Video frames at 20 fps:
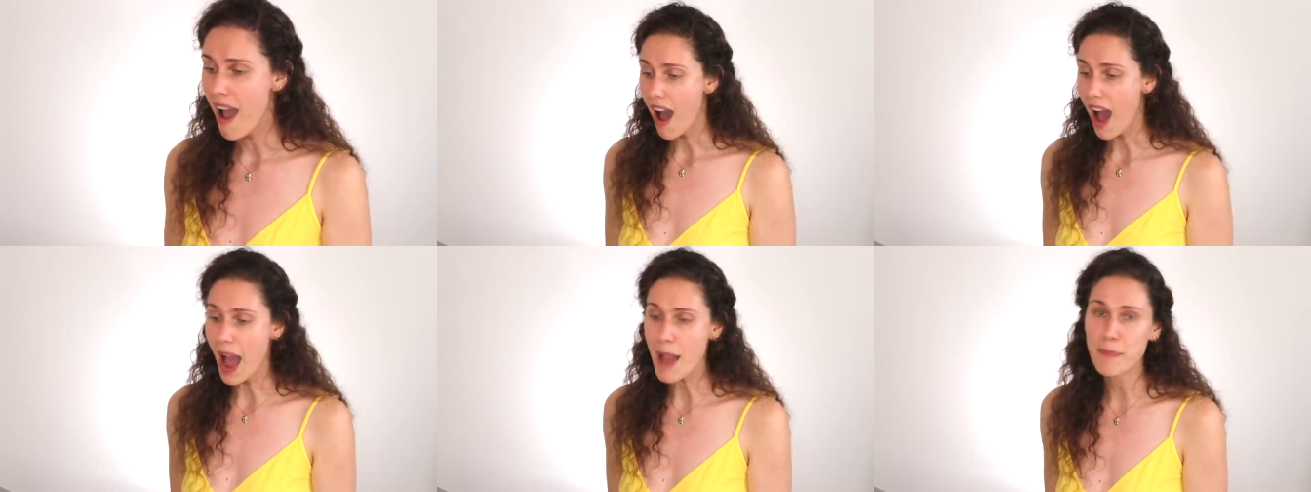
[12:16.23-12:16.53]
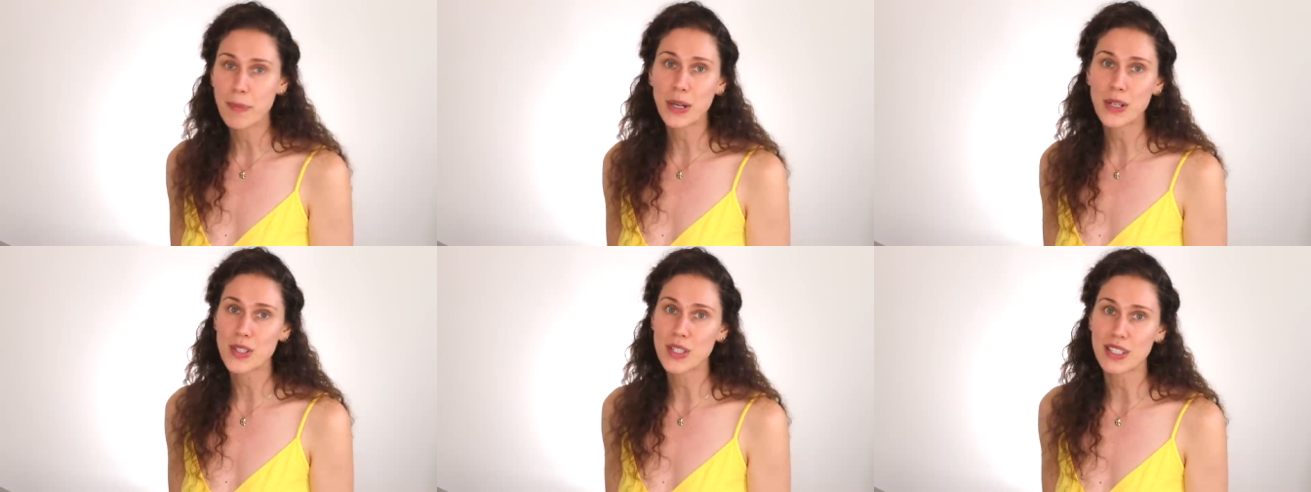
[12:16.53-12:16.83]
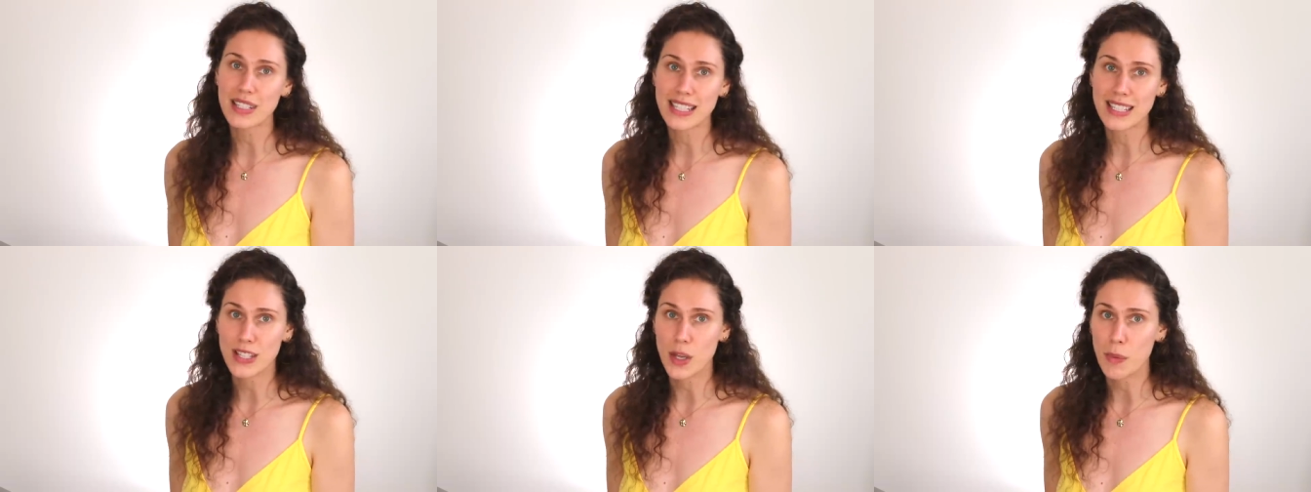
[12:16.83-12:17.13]
I'm
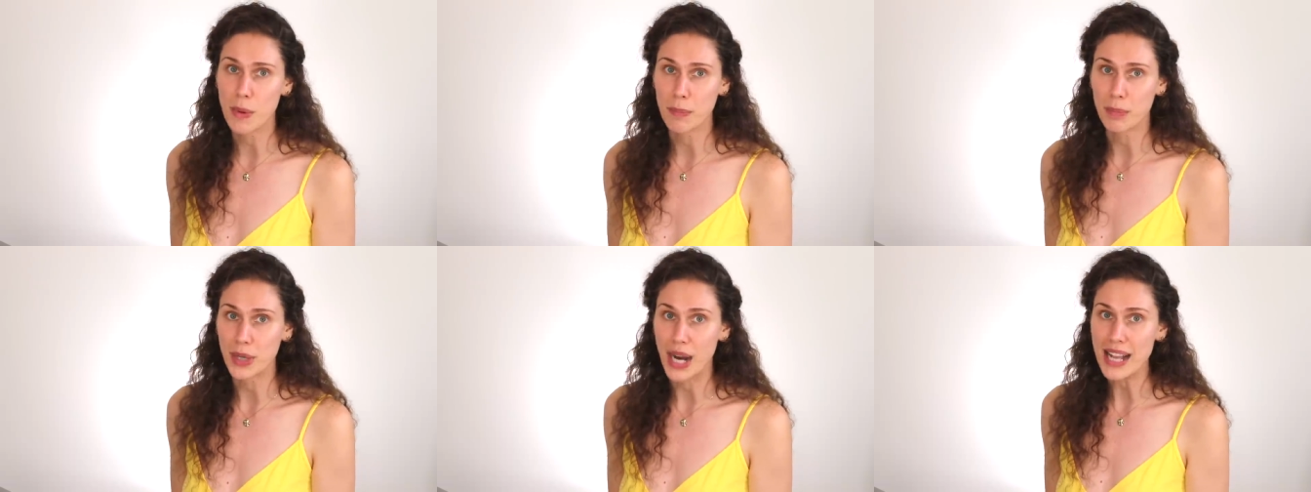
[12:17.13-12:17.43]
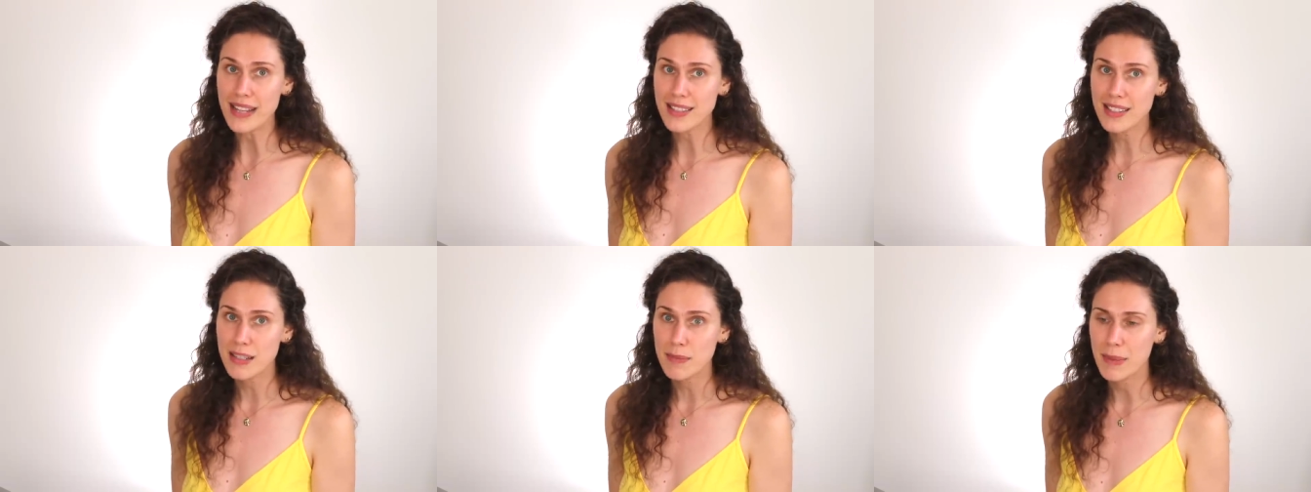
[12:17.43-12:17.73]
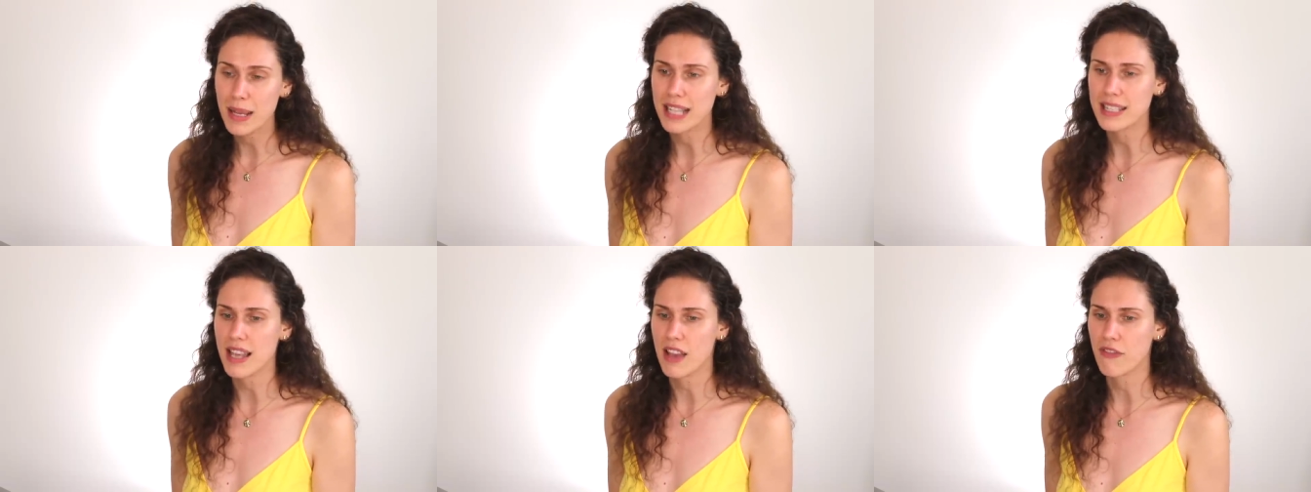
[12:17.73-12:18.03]
personally so impressed
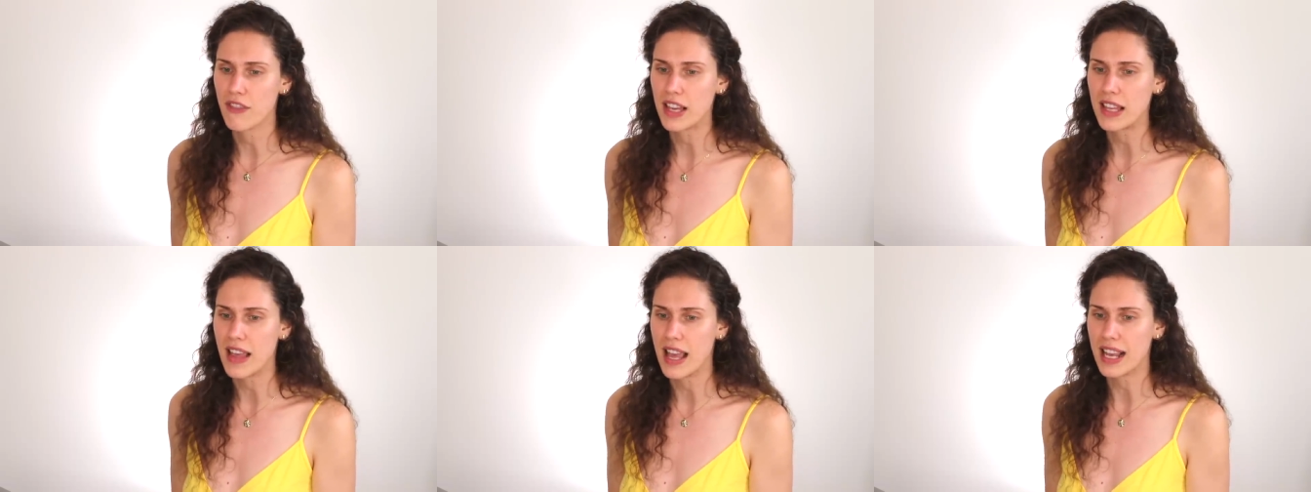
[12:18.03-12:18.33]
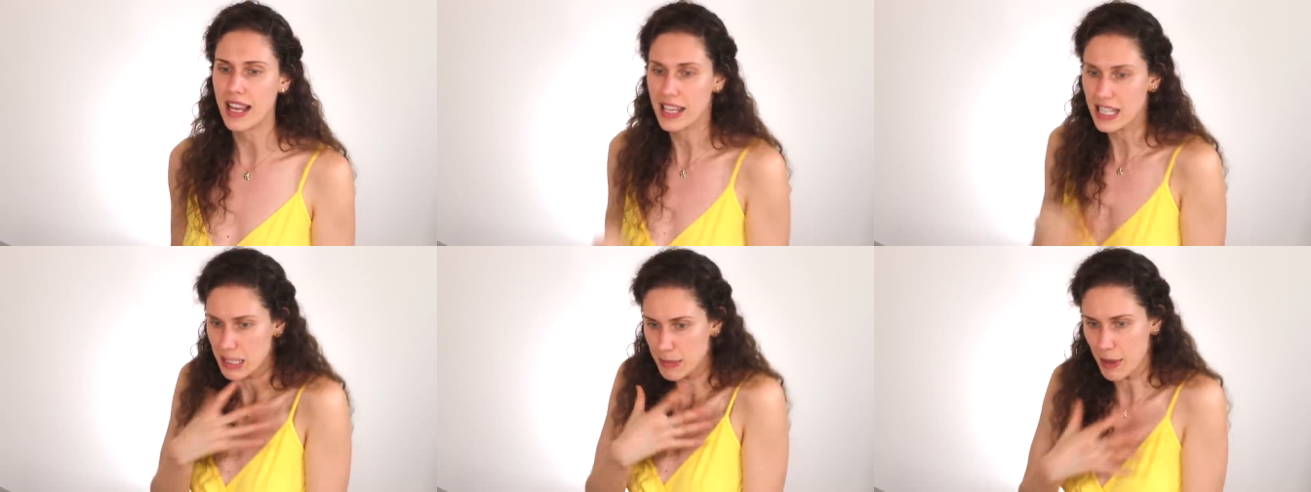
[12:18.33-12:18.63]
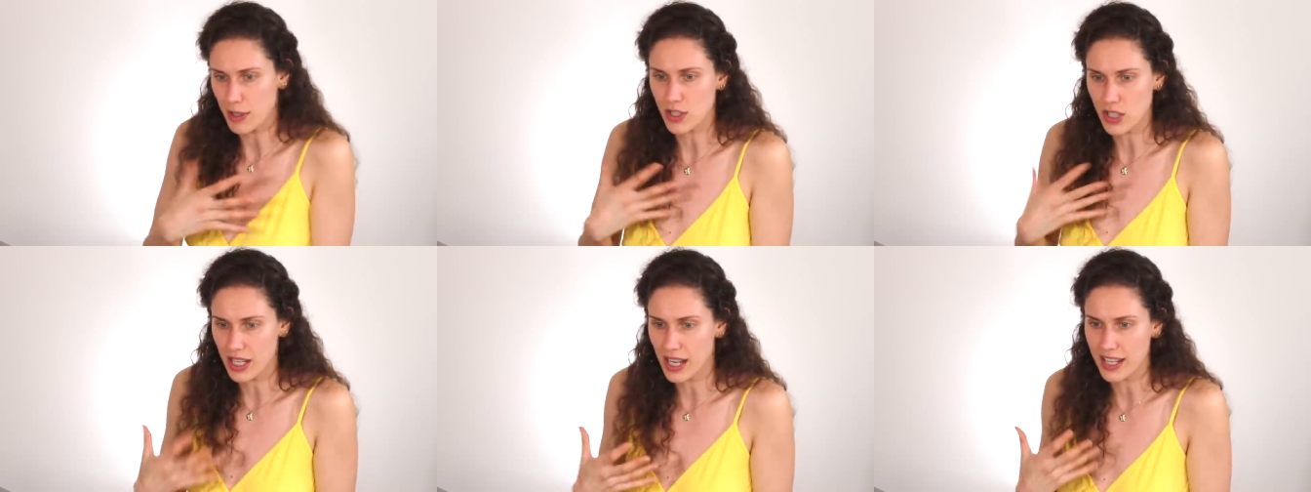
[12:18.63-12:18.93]
because I feel like,
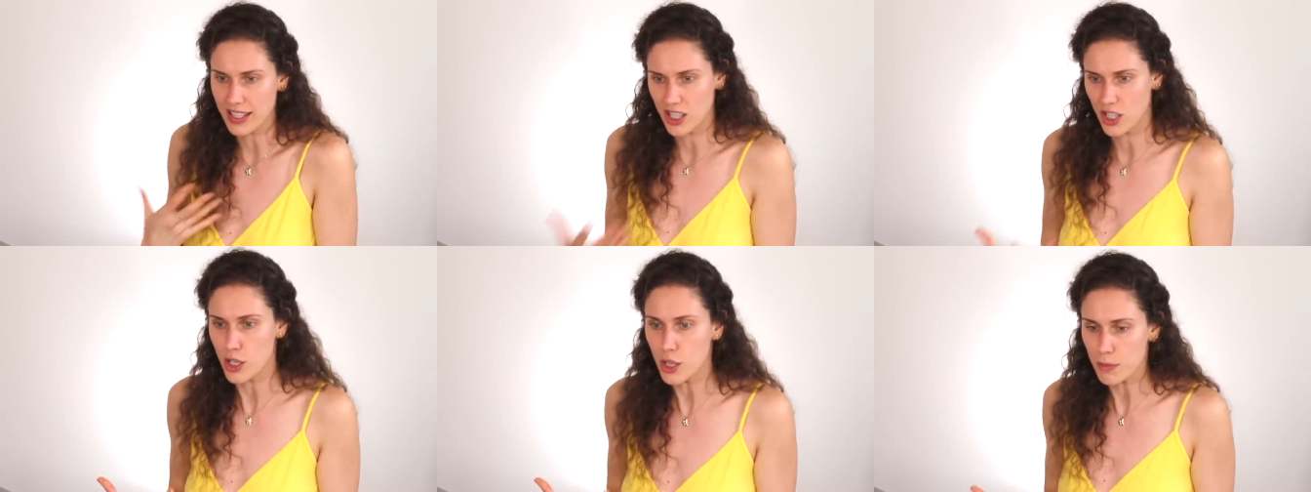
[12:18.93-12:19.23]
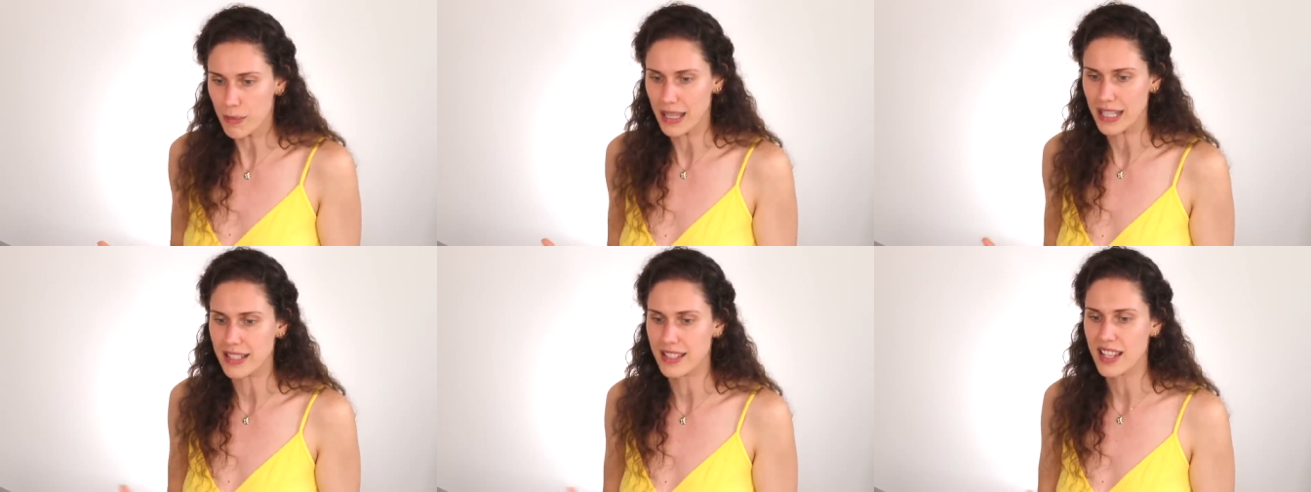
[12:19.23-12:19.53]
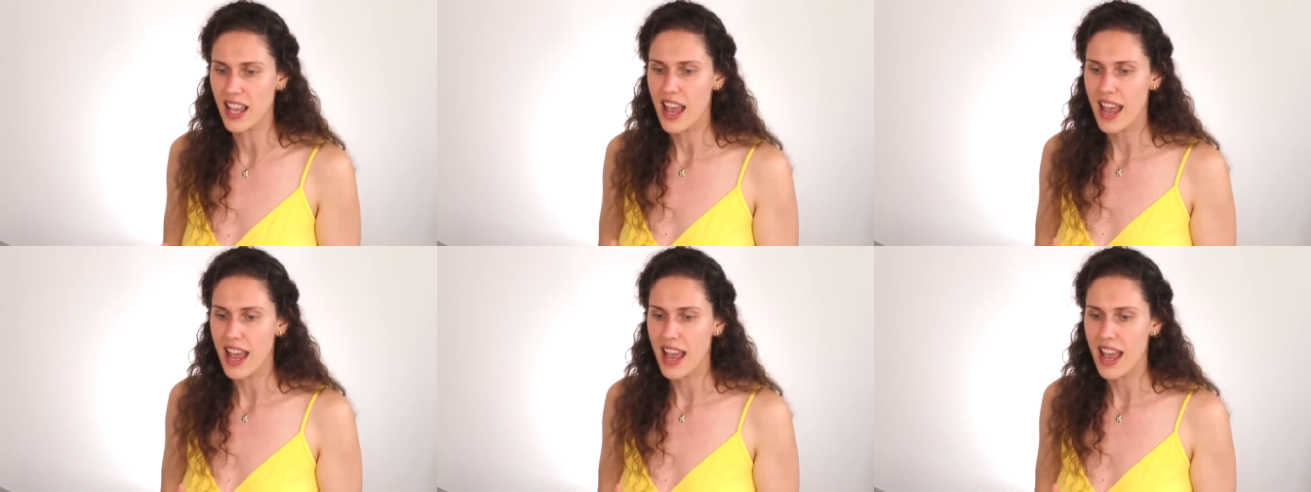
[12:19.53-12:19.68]
especially as humans,